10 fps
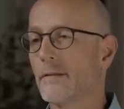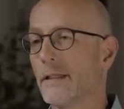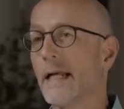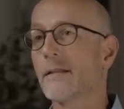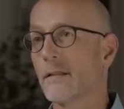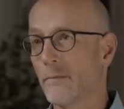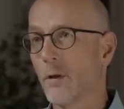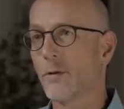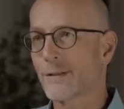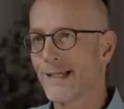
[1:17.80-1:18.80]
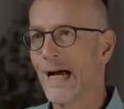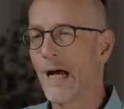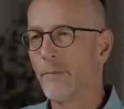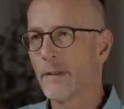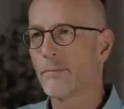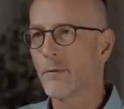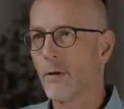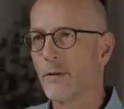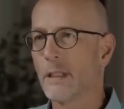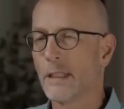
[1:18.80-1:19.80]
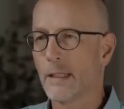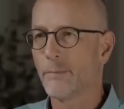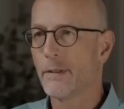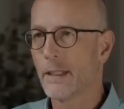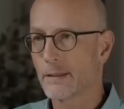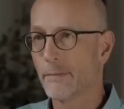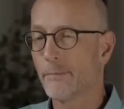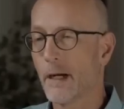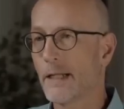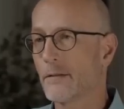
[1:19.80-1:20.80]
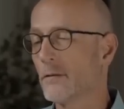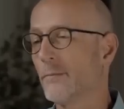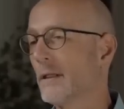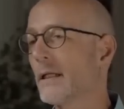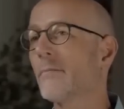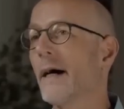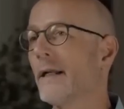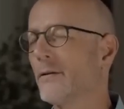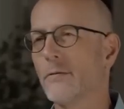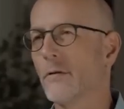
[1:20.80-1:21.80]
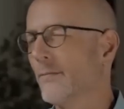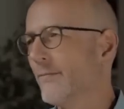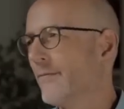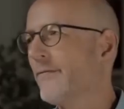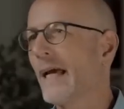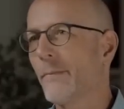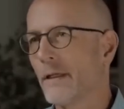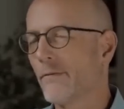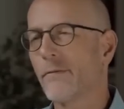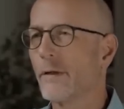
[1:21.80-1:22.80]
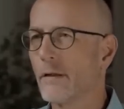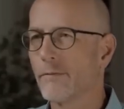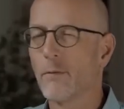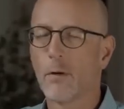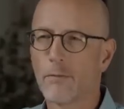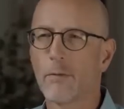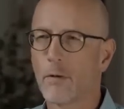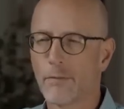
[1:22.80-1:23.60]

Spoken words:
That's the most common protein that PSA binds to, but it can bind to a family of 3 or 4 or